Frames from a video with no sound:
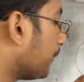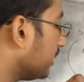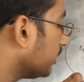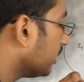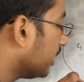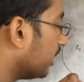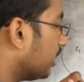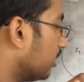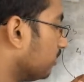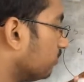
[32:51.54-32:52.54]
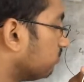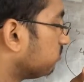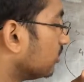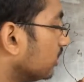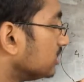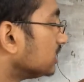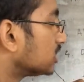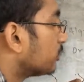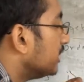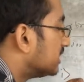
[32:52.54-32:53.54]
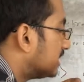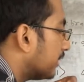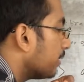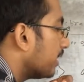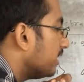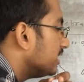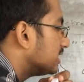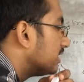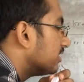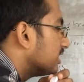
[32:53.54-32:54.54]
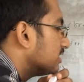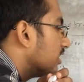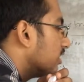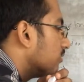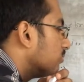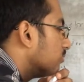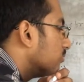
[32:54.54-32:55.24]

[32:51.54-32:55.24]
I mean this is Squeeze Theorem, and it is given as a